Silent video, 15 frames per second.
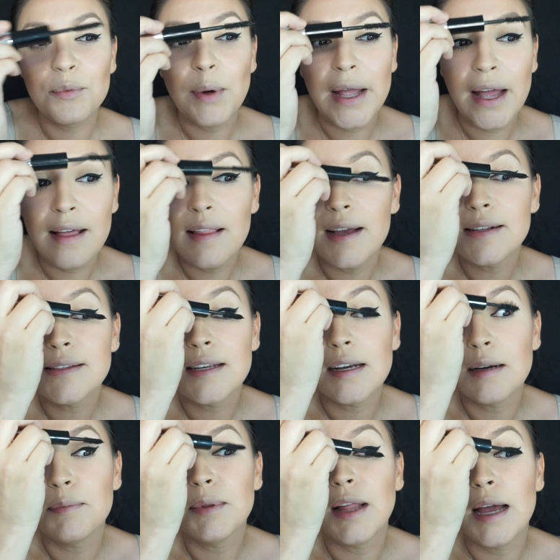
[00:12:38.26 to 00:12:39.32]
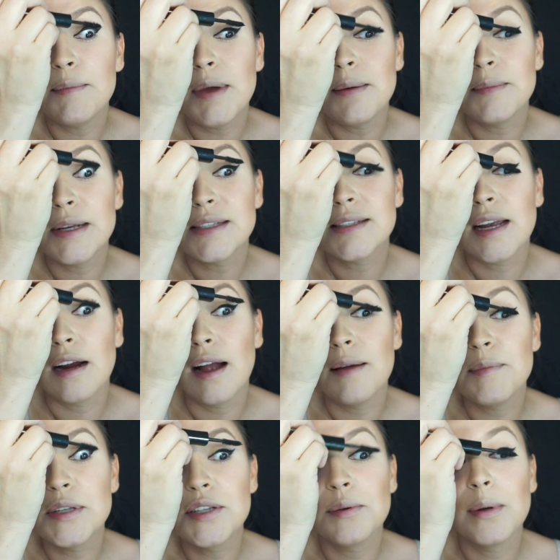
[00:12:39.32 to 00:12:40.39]
way I like to apply my mascara,
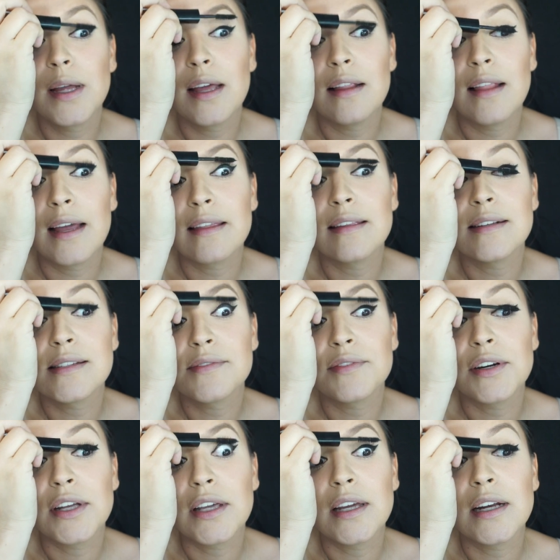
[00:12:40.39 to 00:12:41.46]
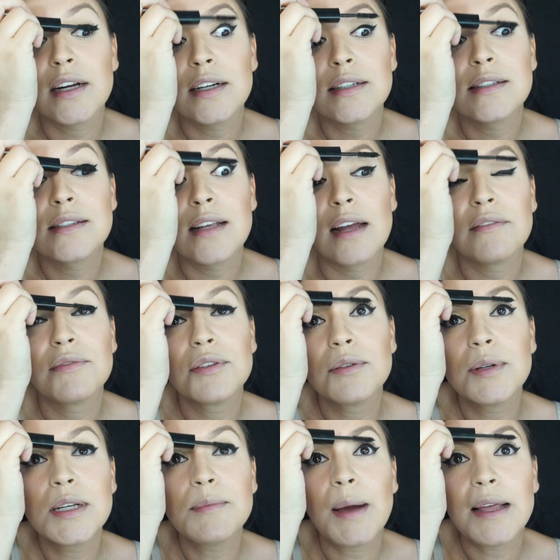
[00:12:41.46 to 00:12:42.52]
I've been doing it like this for years. I've
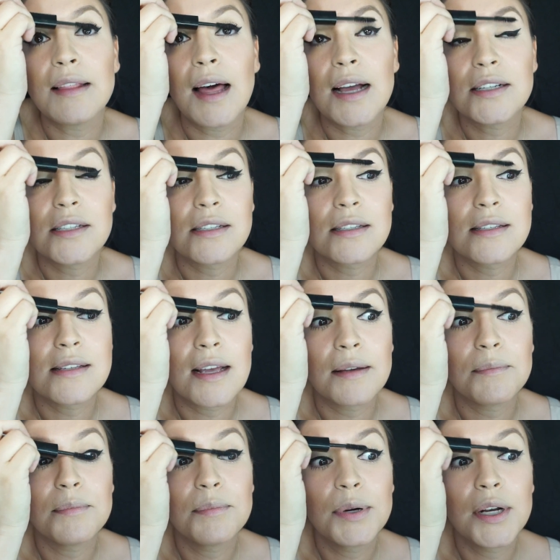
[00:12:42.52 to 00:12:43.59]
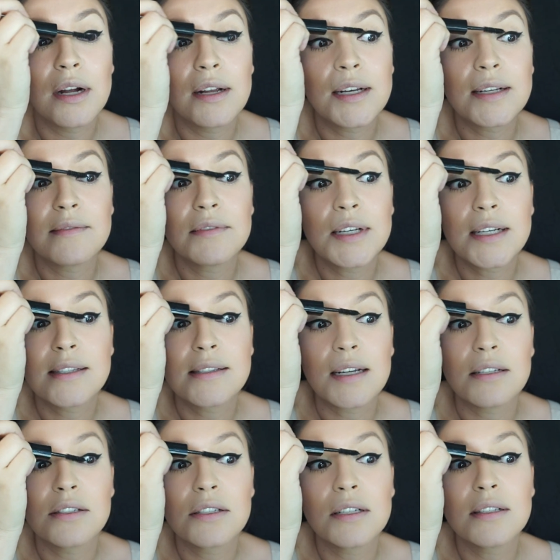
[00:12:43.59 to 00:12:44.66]
ruined my lashes because I put on
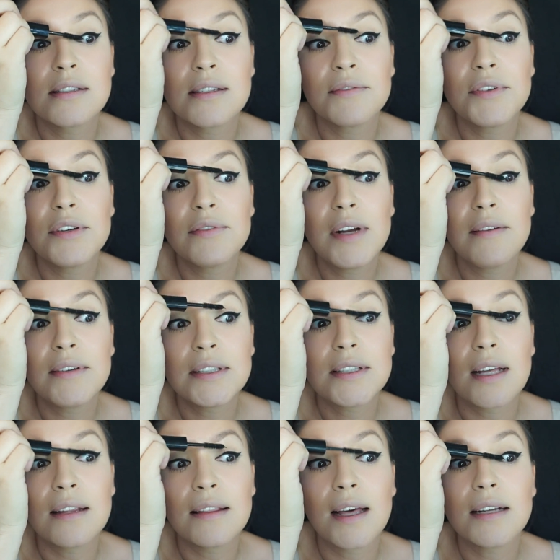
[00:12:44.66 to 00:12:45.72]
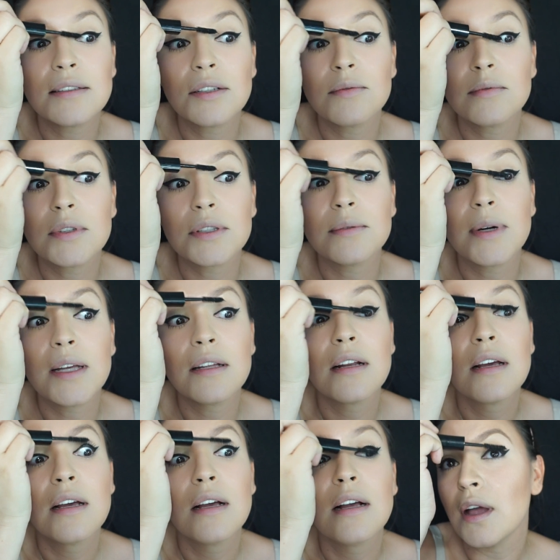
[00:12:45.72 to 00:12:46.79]
extensions. If you've never done that, don't do it.
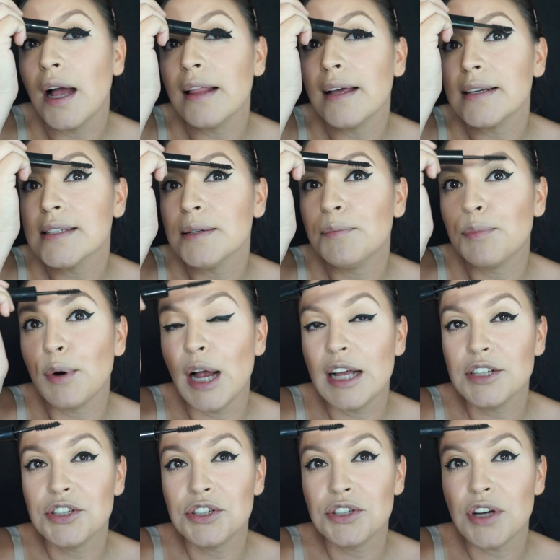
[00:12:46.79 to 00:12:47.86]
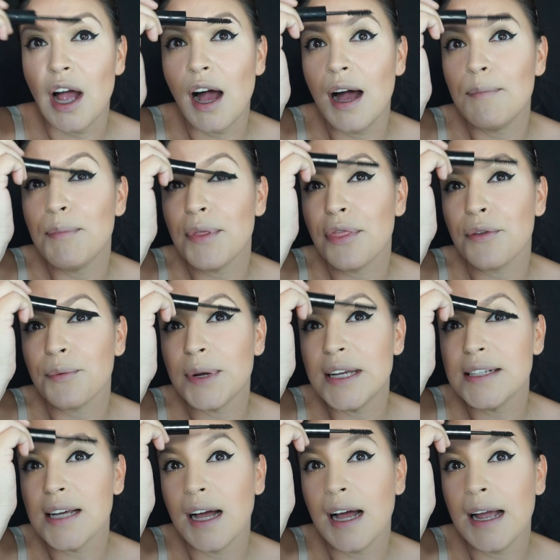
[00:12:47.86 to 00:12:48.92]
I like to brush up 3
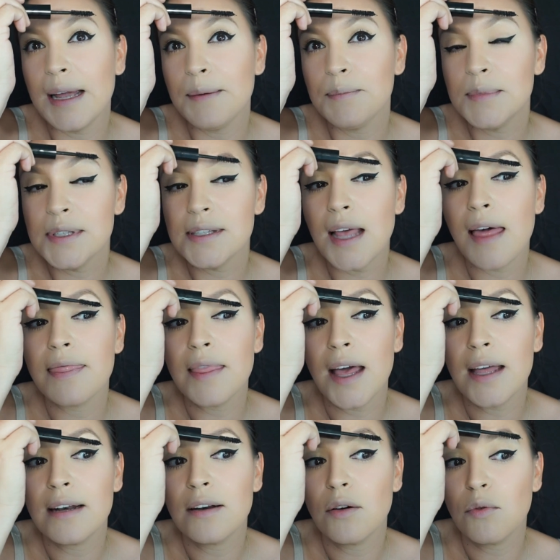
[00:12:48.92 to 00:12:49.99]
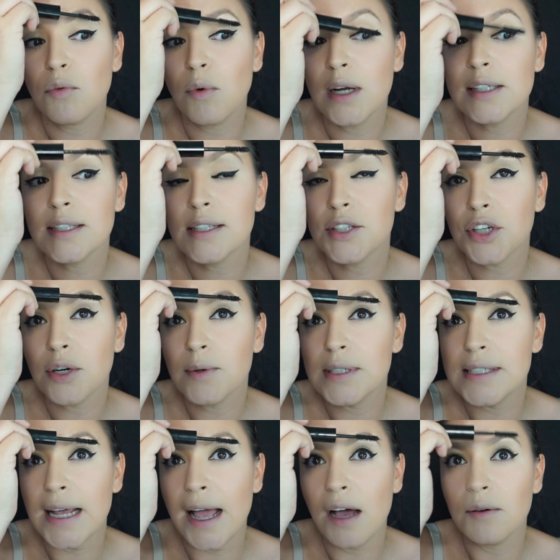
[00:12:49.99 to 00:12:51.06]
times and then 1 stroke
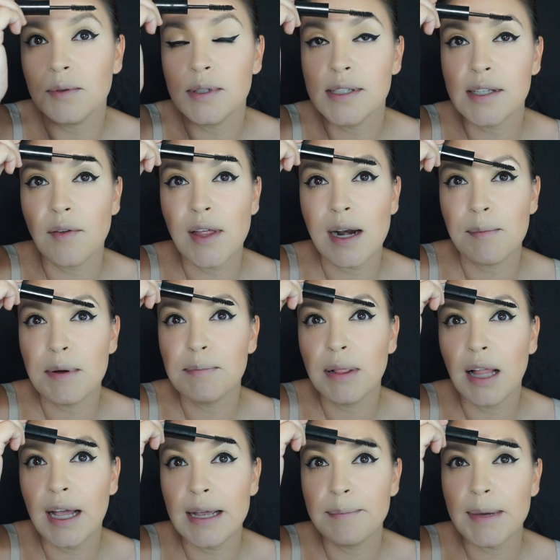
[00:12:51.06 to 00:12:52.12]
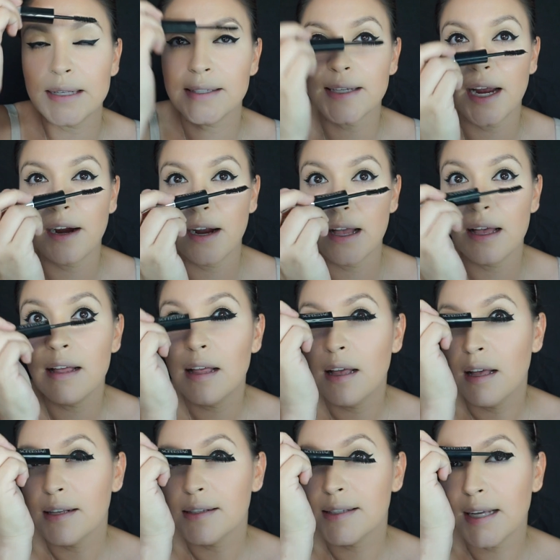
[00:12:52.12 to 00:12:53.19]
down so that I'm applying mascara
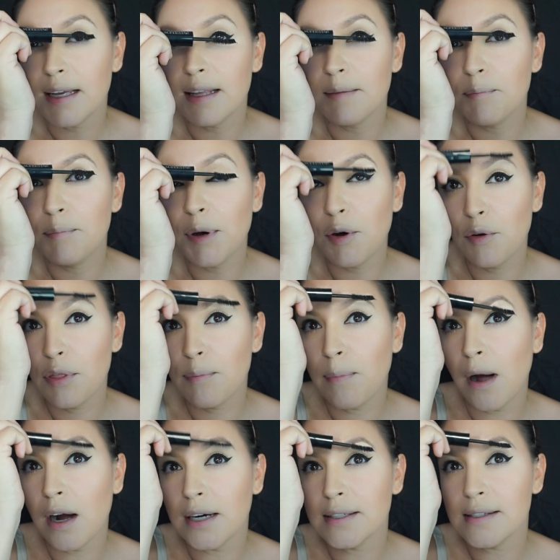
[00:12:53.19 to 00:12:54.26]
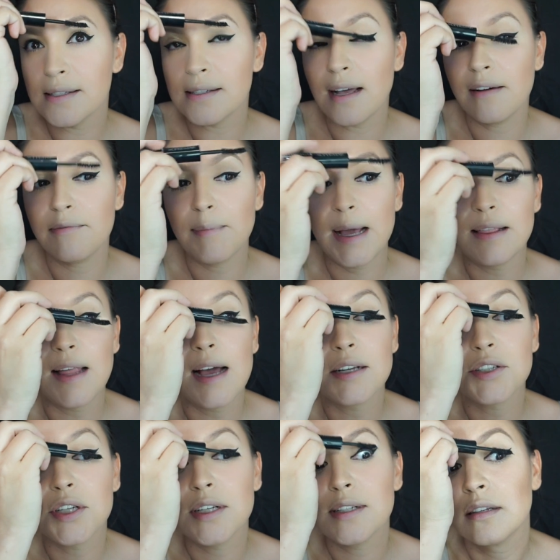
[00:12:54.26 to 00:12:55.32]
to both parts of my
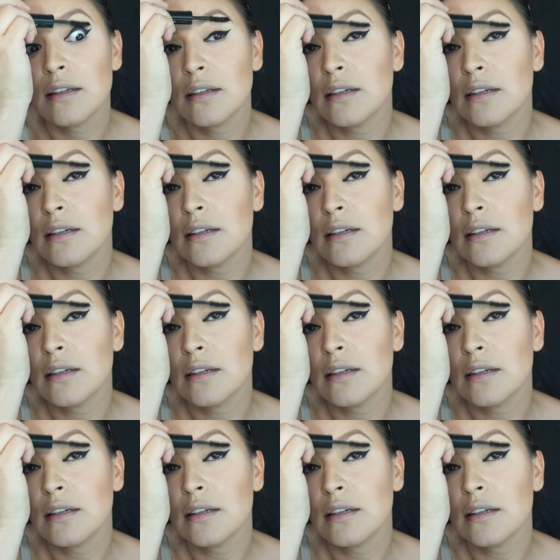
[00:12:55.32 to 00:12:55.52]
lashes.